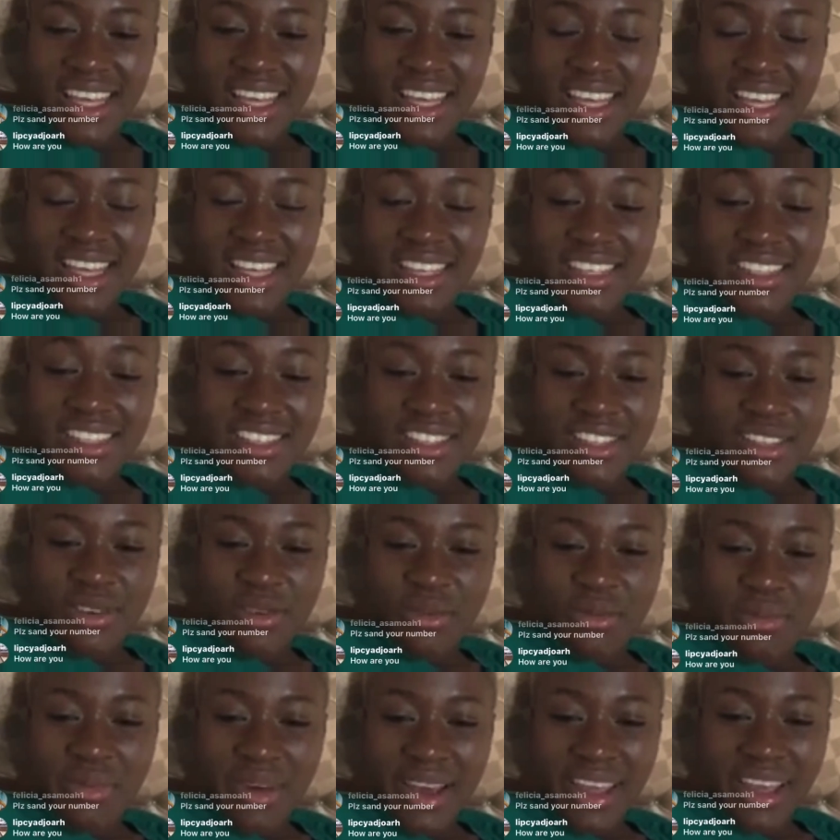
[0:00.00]
It's no
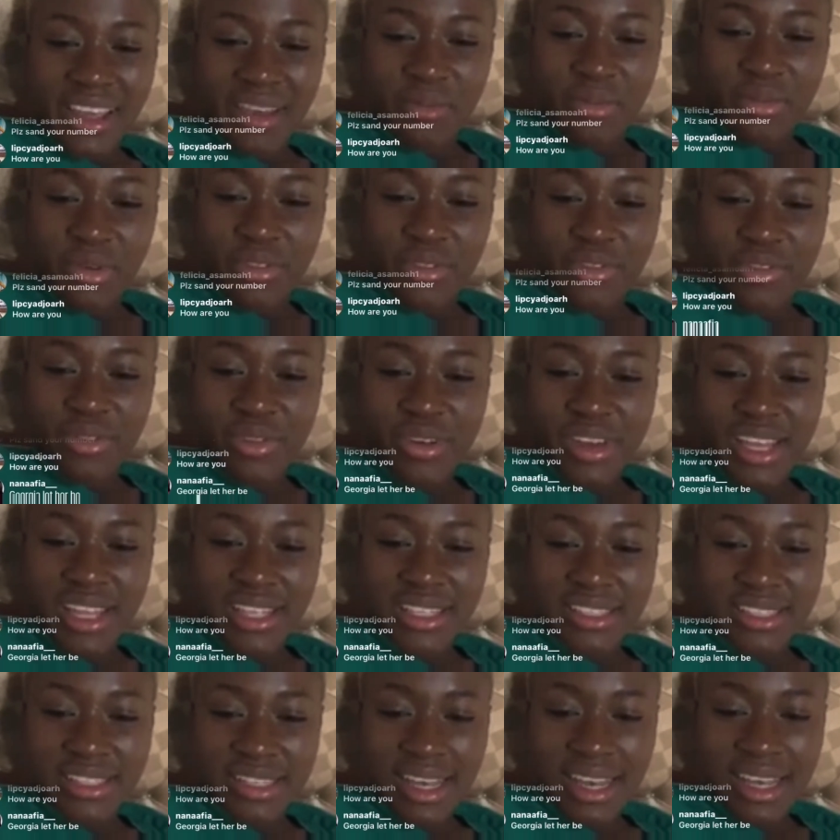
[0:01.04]
my Brofoye
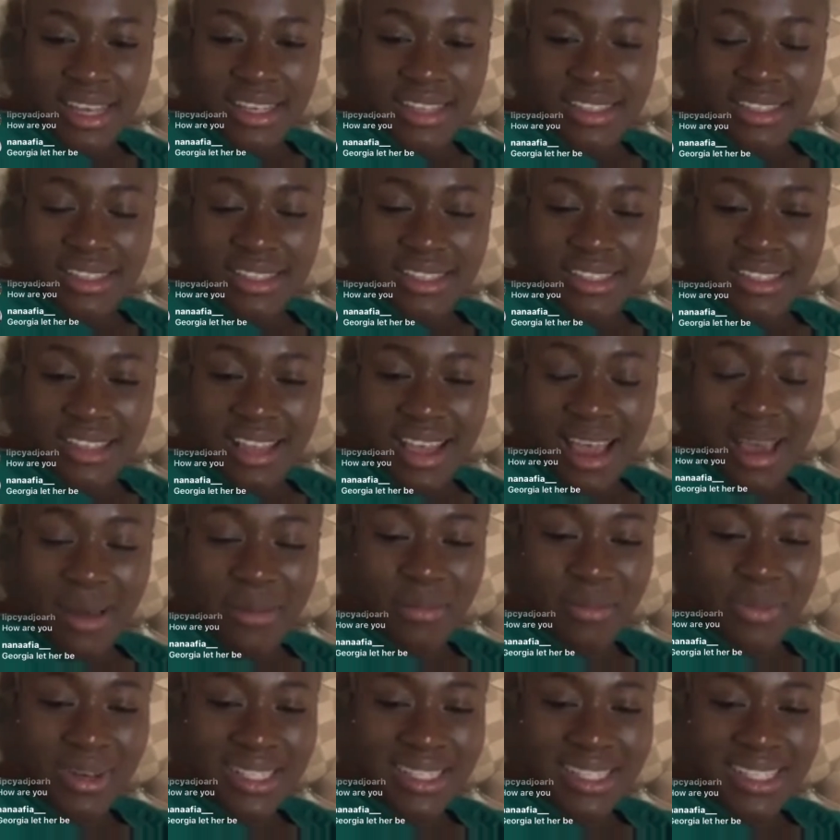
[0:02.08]
times,
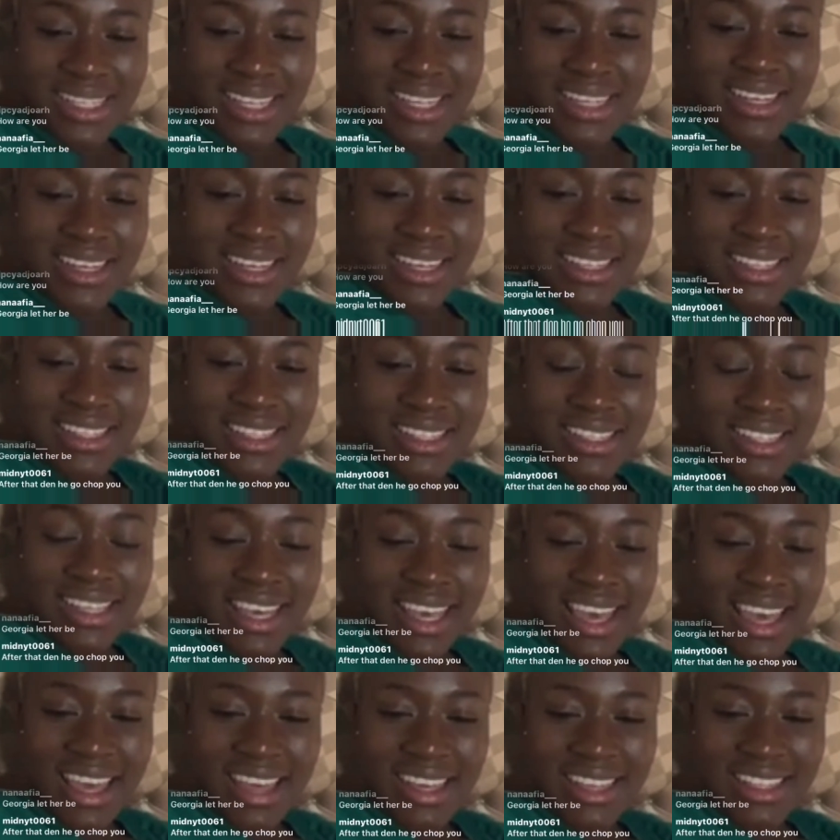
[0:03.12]
but it doesn't
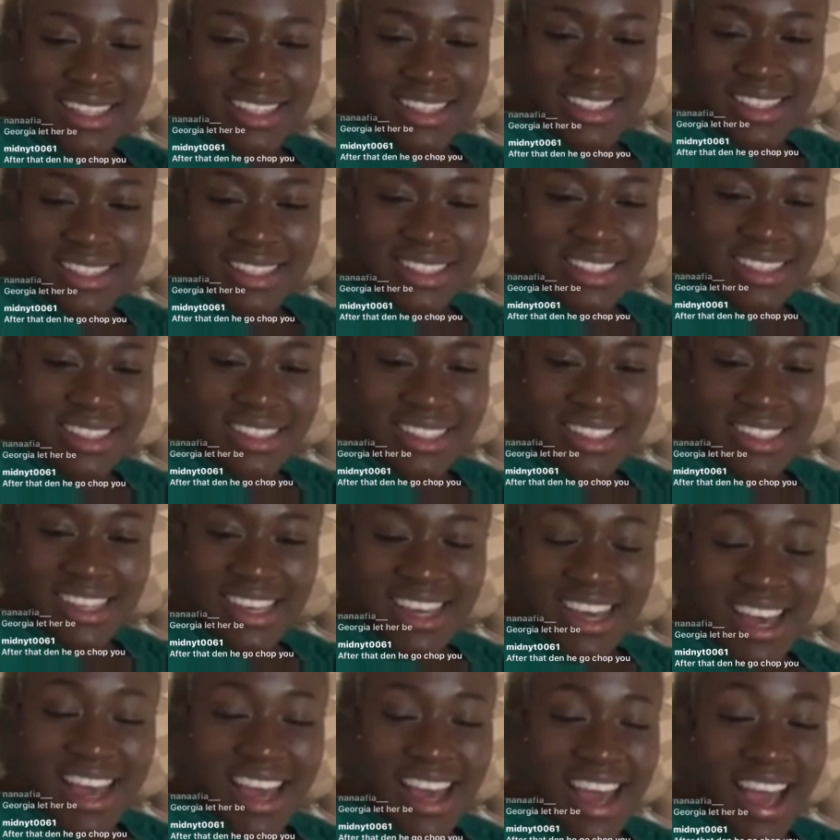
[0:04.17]
cares.
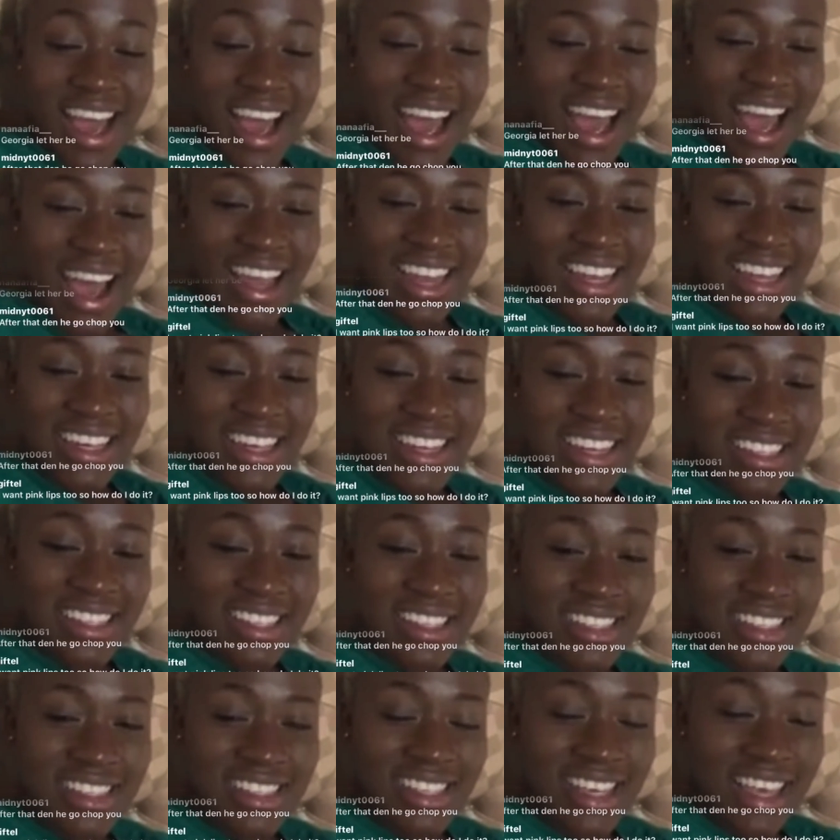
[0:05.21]
I
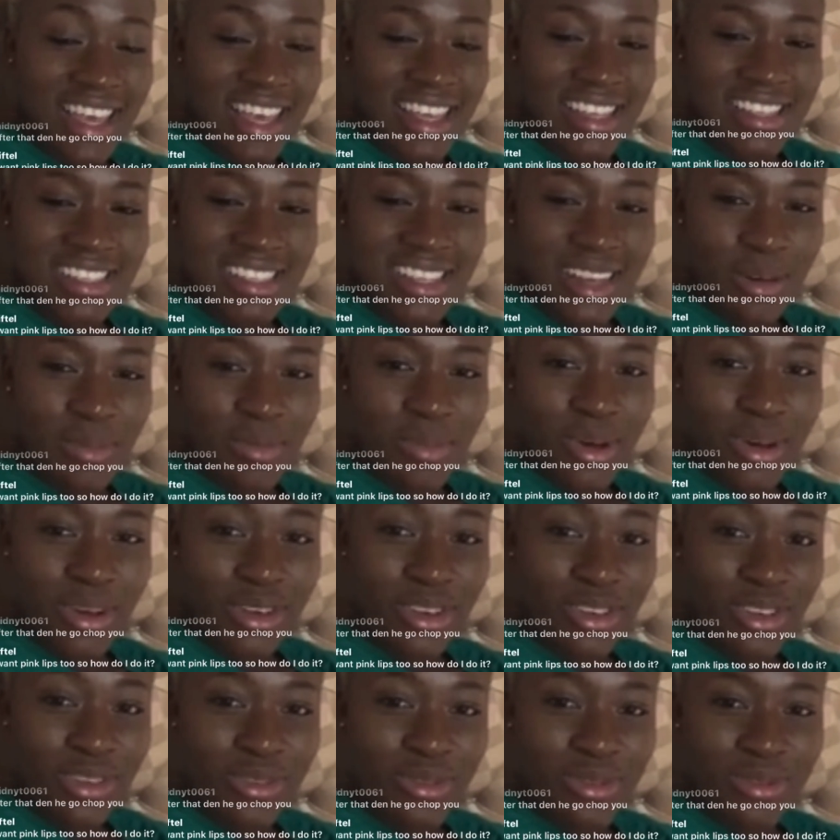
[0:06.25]
doesn't cares about
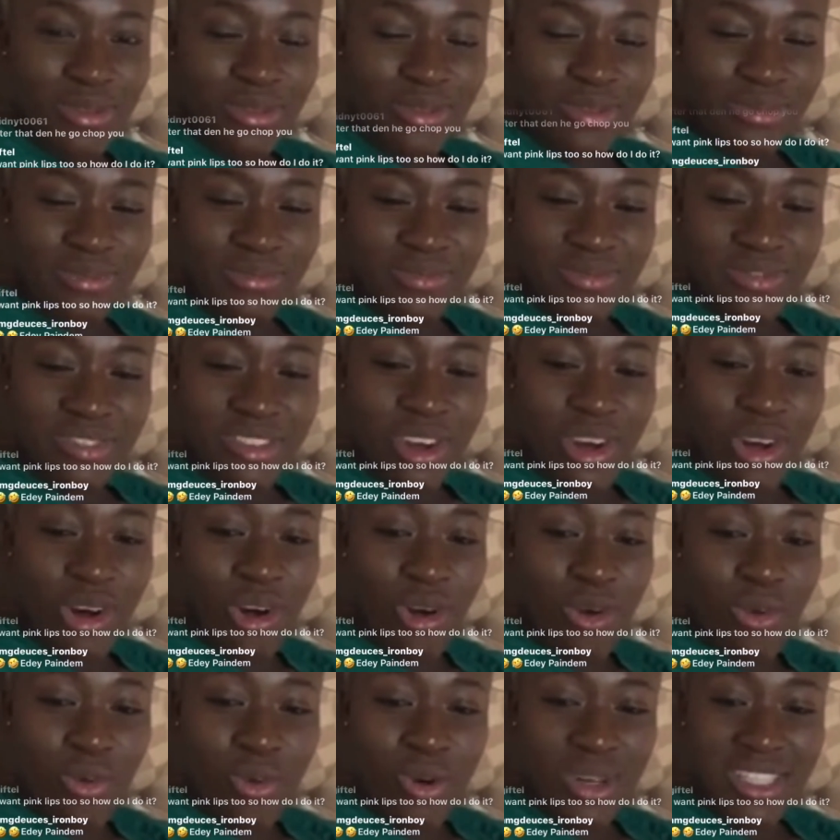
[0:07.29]
you or
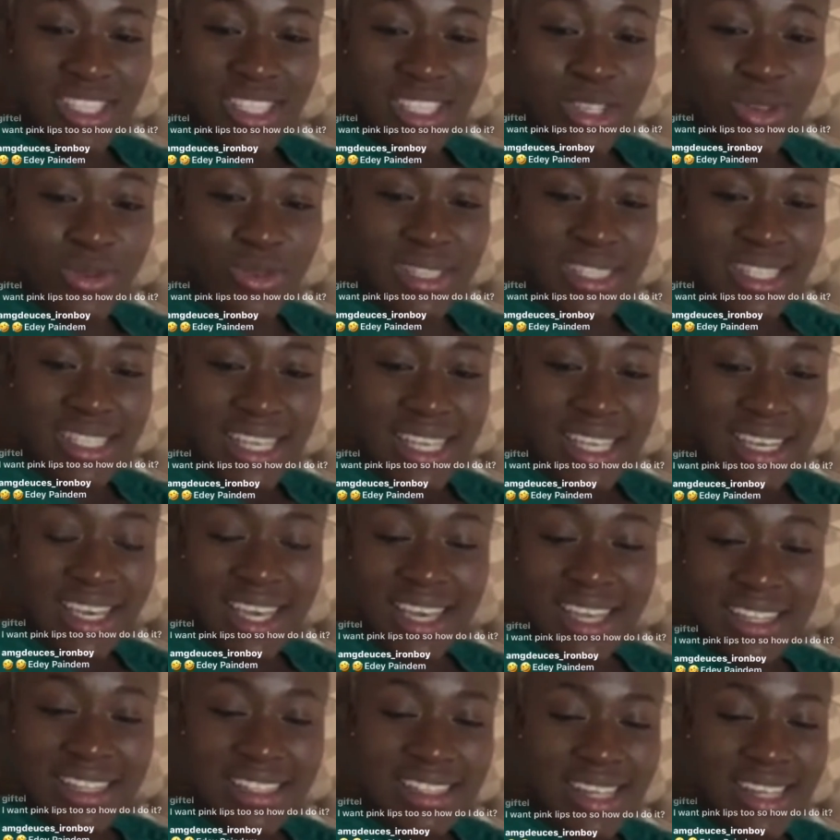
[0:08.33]
what you
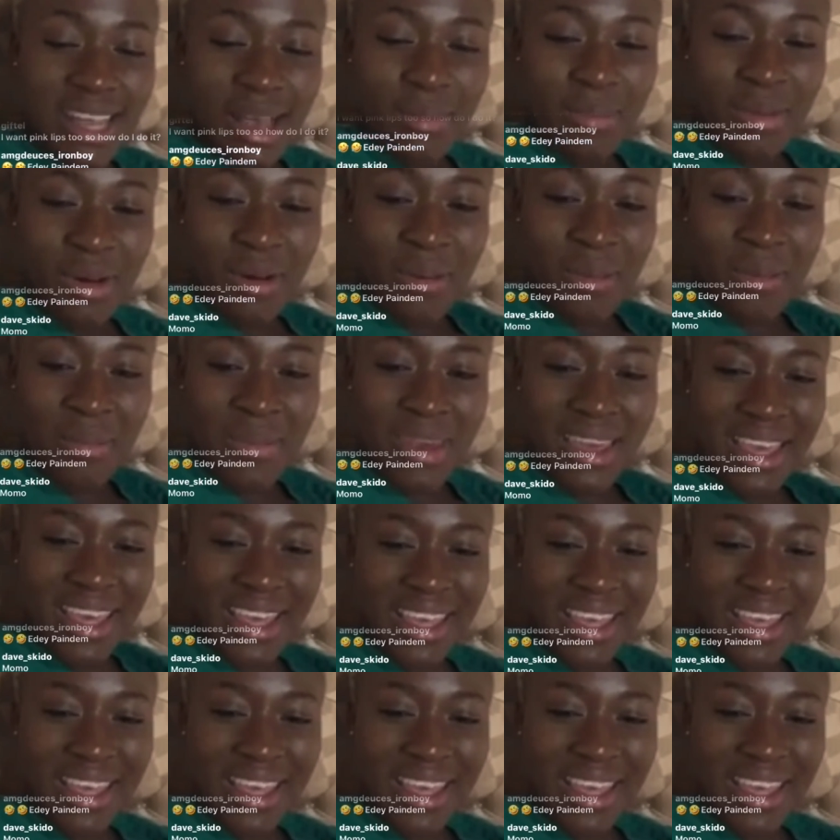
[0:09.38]
thinkings about me.